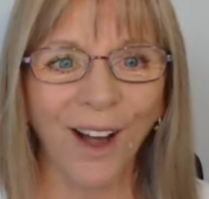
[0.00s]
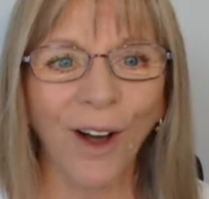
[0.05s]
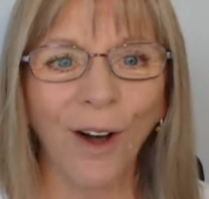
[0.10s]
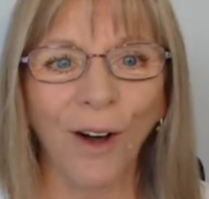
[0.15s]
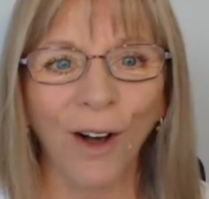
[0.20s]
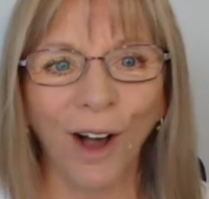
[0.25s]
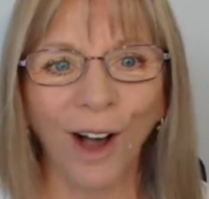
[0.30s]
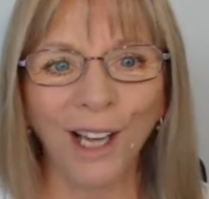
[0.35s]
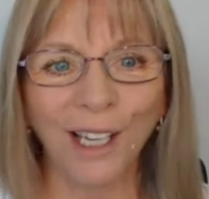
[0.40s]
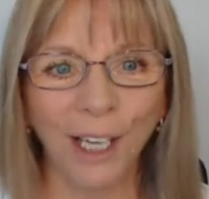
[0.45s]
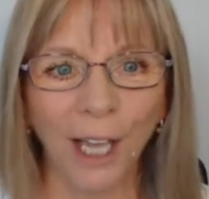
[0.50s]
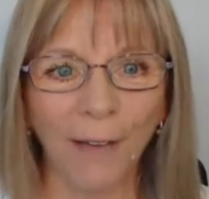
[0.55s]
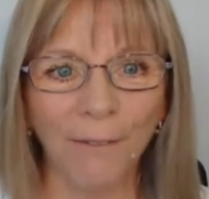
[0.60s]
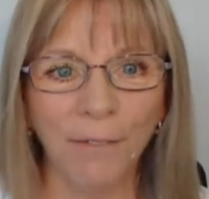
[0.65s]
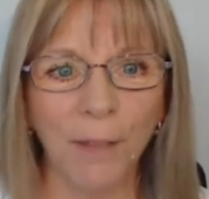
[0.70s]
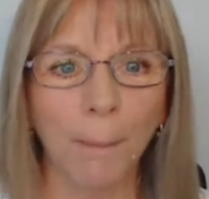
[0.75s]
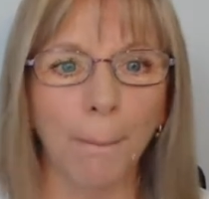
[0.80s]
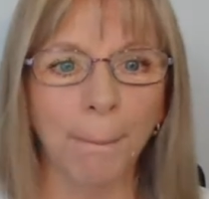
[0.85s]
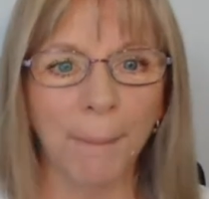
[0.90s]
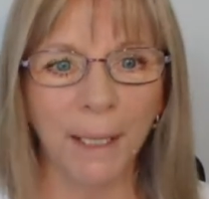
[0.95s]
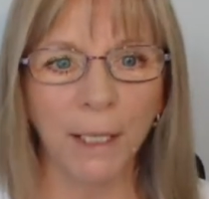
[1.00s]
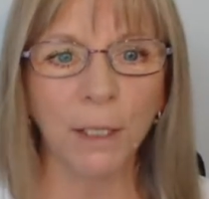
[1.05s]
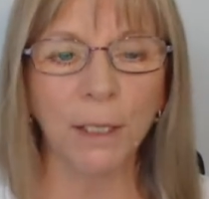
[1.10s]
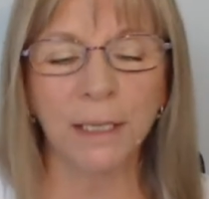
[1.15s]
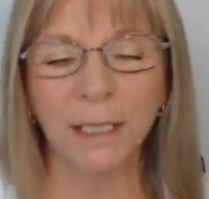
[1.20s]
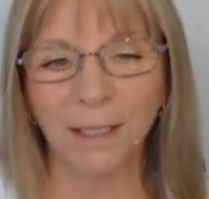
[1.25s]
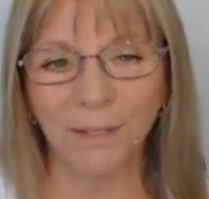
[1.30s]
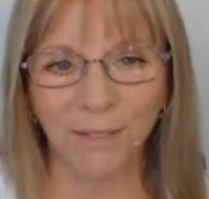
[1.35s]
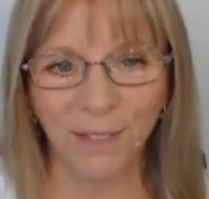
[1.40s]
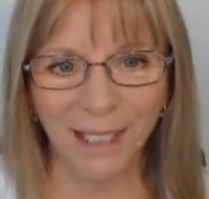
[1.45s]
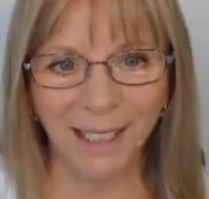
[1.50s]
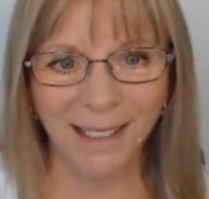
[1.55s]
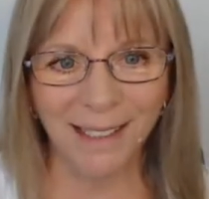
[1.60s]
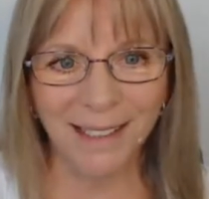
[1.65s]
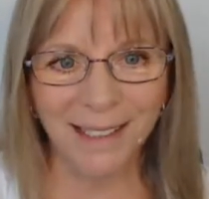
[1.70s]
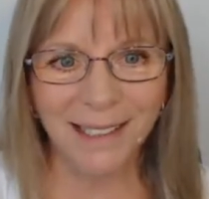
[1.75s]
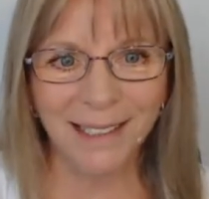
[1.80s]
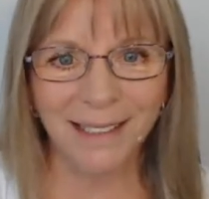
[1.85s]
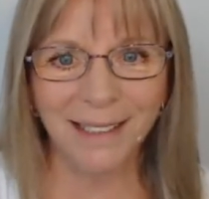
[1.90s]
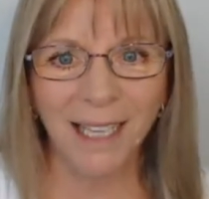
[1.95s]
oh, I love them because of
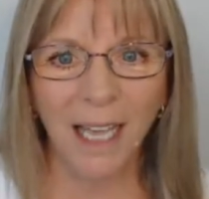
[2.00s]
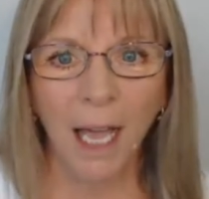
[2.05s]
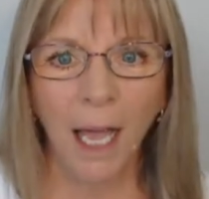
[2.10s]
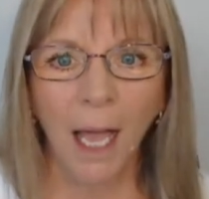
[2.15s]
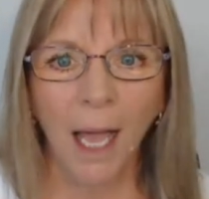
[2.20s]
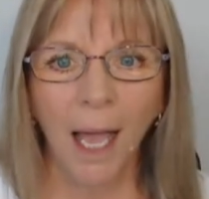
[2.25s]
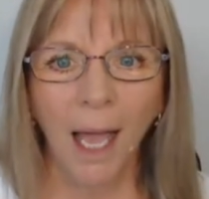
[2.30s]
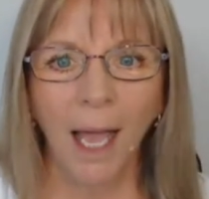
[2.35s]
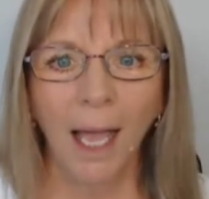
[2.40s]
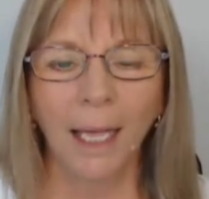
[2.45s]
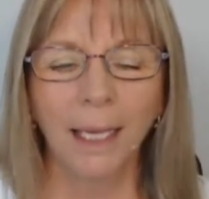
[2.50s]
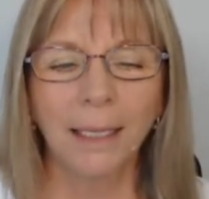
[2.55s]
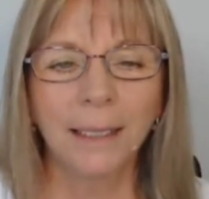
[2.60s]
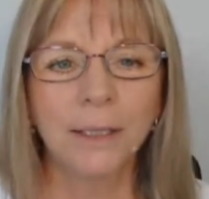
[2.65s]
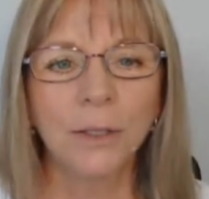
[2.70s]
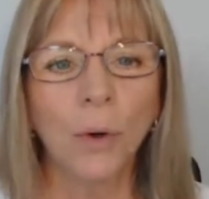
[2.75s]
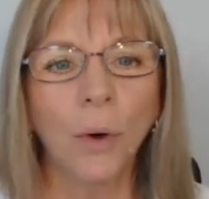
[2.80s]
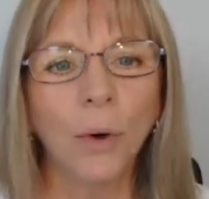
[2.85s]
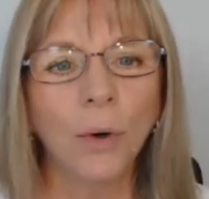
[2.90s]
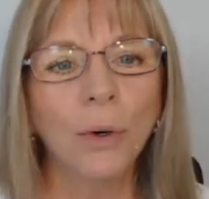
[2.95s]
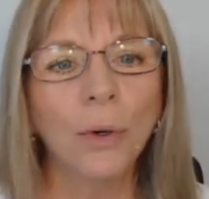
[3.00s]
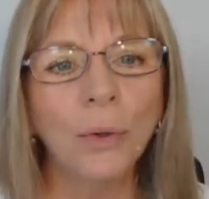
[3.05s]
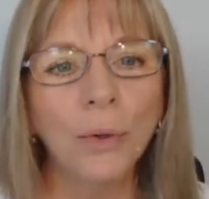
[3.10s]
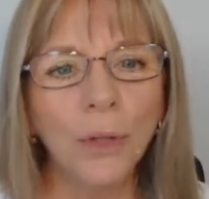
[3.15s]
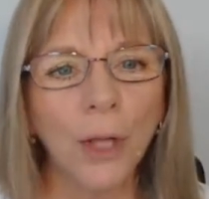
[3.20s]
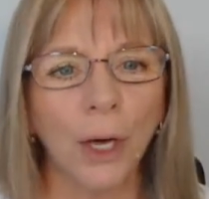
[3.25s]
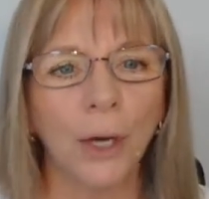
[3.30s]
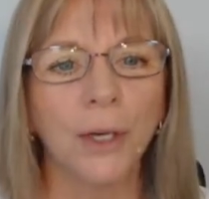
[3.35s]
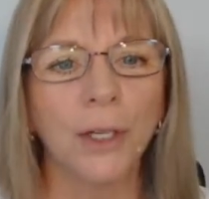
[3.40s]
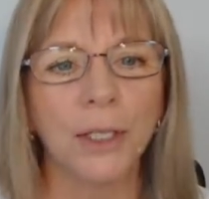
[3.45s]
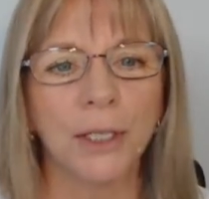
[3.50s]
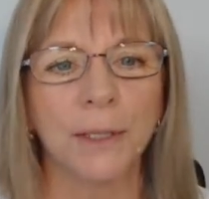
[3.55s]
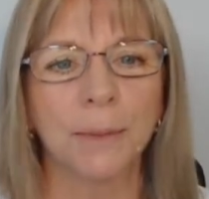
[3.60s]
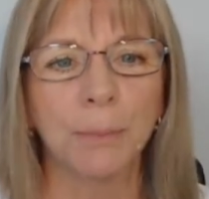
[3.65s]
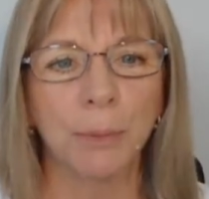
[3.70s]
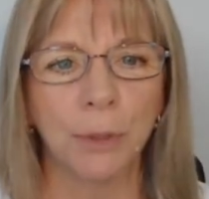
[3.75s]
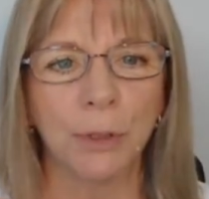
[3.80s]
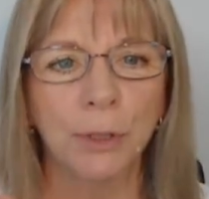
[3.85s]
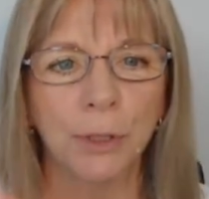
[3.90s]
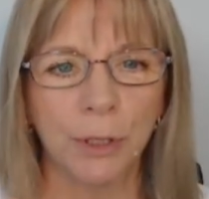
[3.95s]
this. It's all those
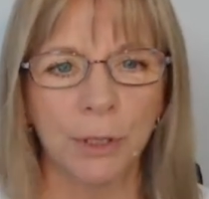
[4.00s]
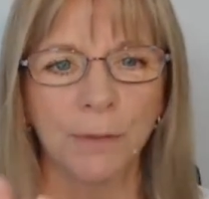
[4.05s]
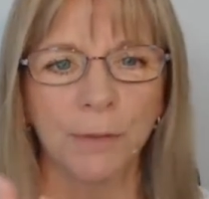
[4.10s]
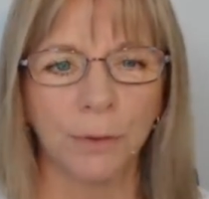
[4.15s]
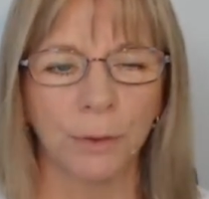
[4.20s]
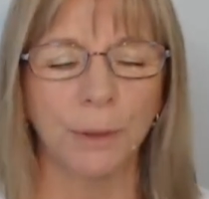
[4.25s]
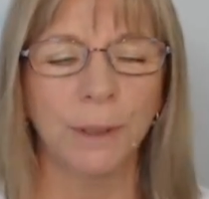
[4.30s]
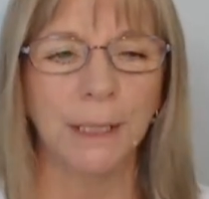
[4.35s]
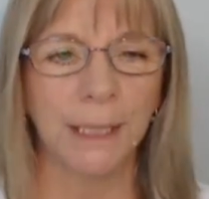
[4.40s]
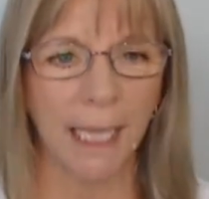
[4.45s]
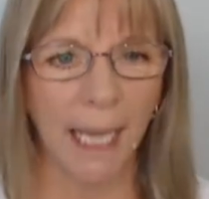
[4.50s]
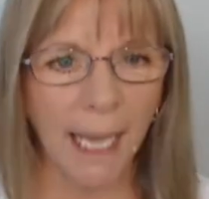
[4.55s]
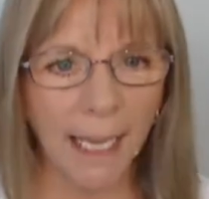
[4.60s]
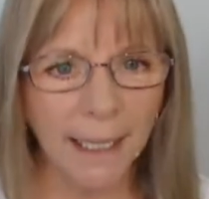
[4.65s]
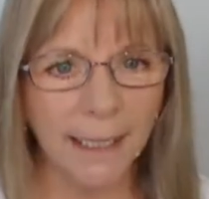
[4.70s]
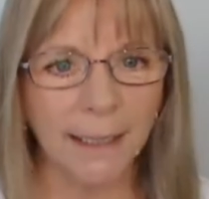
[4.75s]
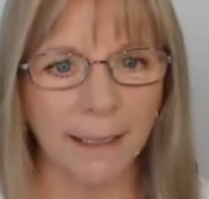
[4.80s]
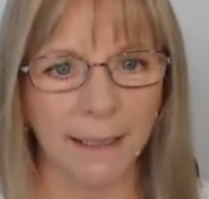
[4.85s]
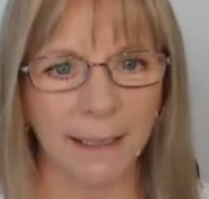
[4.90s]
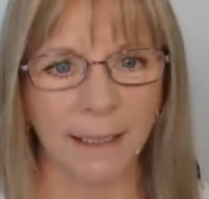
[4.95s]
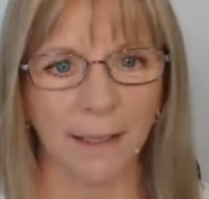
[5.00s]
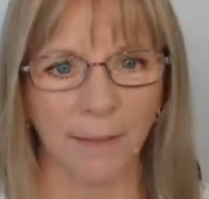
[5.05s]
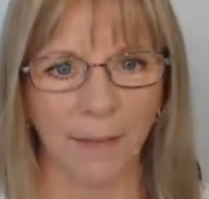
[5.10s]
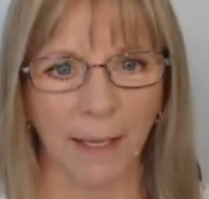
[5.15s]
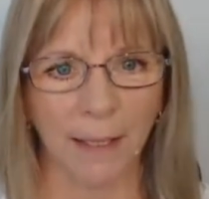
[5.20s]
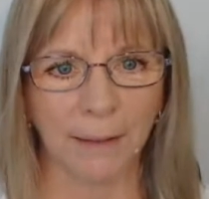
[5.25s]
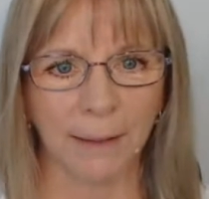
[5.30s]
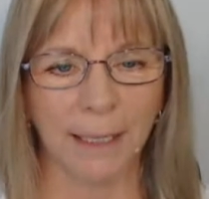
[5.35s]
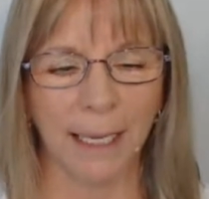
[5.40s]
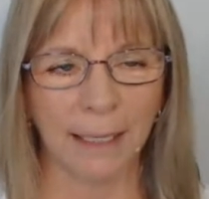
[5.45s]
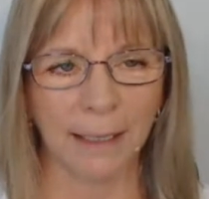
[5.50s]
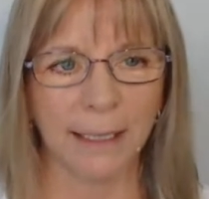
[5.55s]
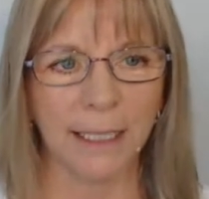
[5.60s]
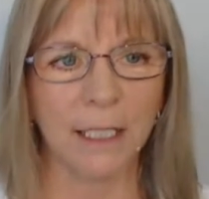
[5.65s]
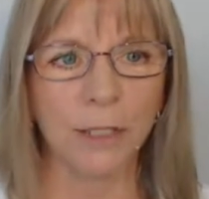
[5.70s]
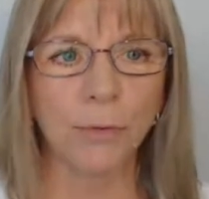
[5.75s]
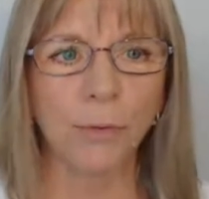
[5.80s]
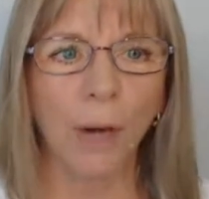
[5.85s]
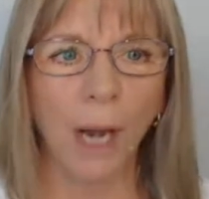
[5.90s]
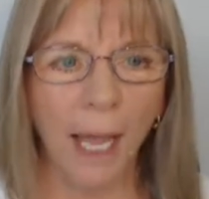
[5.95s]
beautiful layers of that
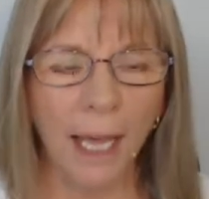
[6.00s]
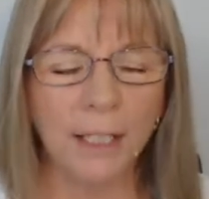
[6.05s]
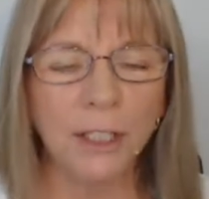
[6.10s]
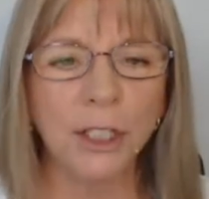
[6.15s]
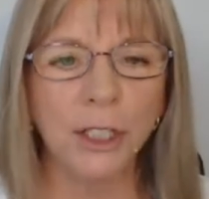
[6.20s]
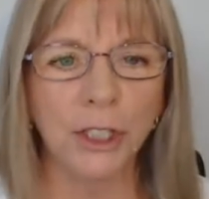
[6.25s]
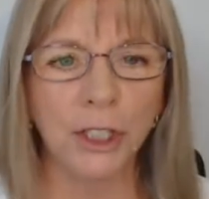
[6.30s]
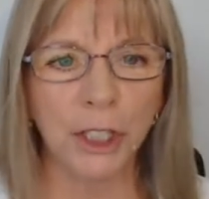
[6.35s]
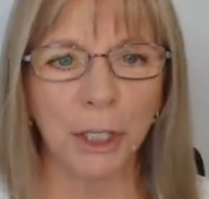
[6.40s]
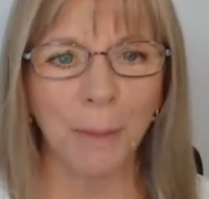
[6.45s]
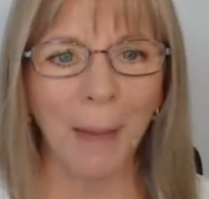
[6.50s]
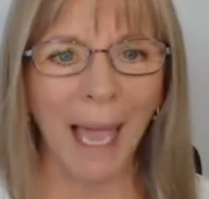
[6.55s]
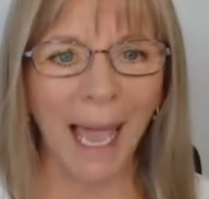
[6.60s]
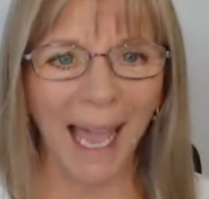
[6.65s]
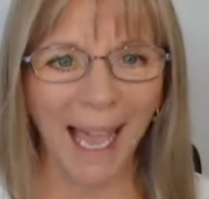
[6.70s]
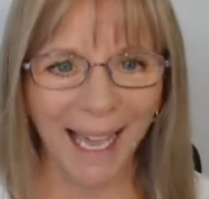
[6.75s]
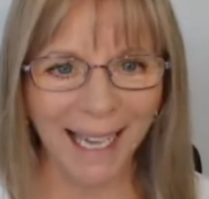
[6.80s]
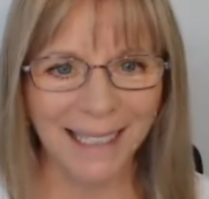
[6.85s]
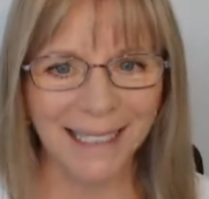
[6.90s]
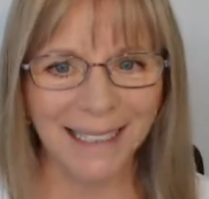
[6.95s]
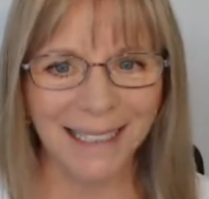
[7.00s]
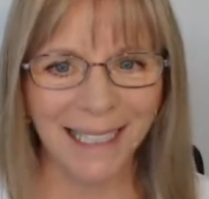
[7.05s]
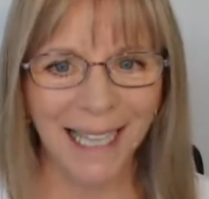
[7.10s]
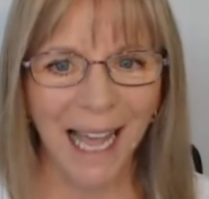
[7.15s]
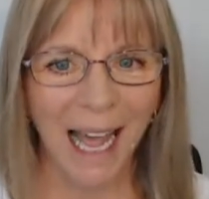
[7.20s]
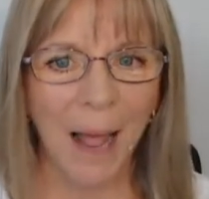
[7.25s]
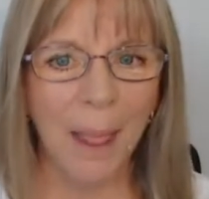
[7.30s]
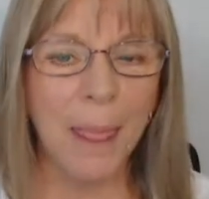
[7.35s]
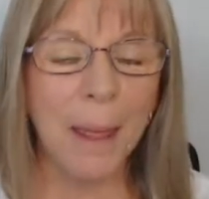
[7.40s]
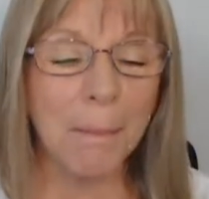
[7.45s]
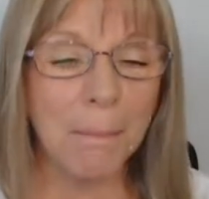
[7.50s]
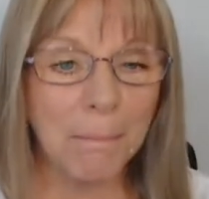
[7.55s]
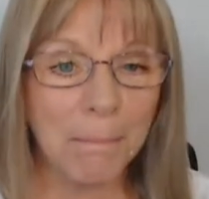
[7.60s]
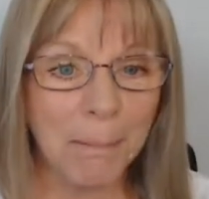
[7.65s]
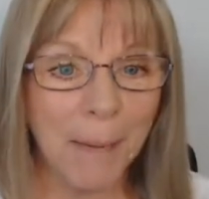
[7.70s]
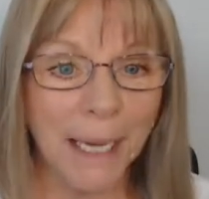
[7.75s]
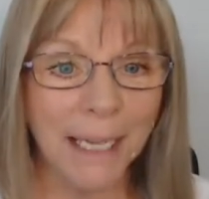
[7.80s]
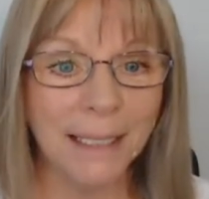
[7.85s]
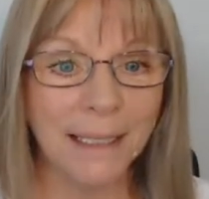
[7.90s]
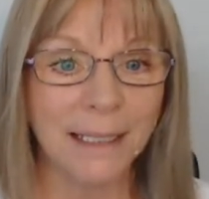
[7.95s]
this relationship has that
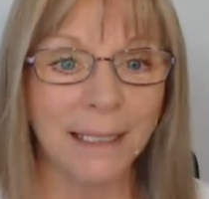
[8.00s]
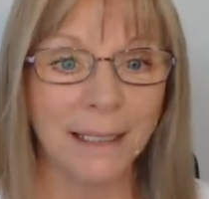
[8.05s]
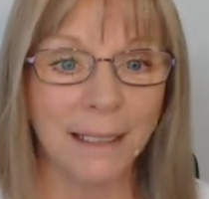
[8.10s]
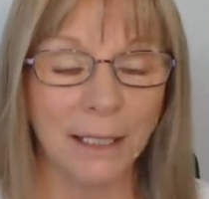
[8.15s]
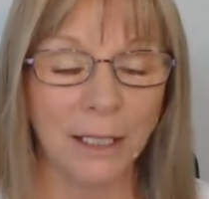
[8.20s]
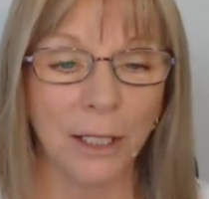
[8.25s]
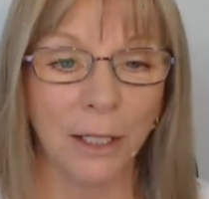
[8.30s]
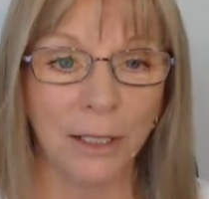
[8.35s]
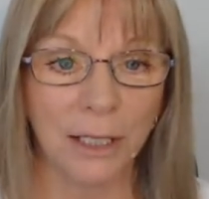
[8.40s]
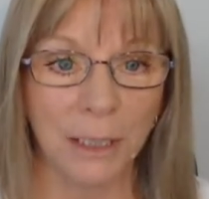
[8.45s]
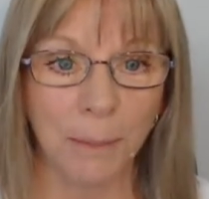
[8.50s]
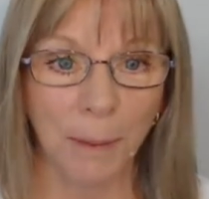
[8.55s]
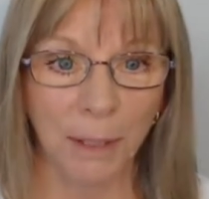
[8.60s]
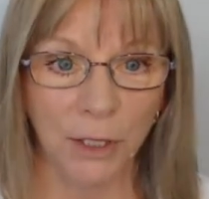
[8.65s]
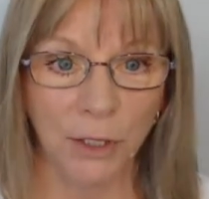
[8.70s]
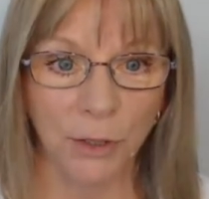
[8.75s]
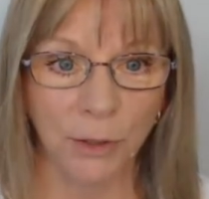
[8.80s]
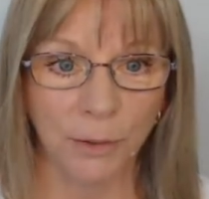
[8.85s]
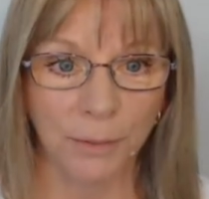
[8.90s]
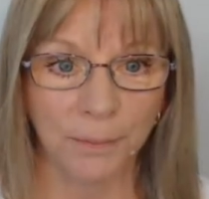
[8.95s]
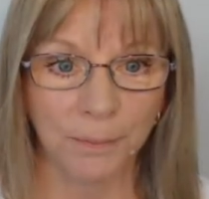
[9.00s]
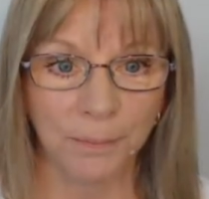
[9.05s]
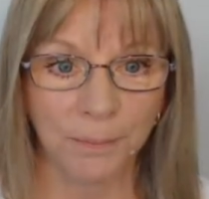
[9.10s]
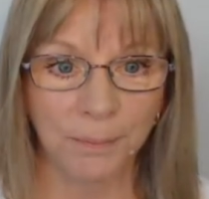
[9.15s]
makes it so special.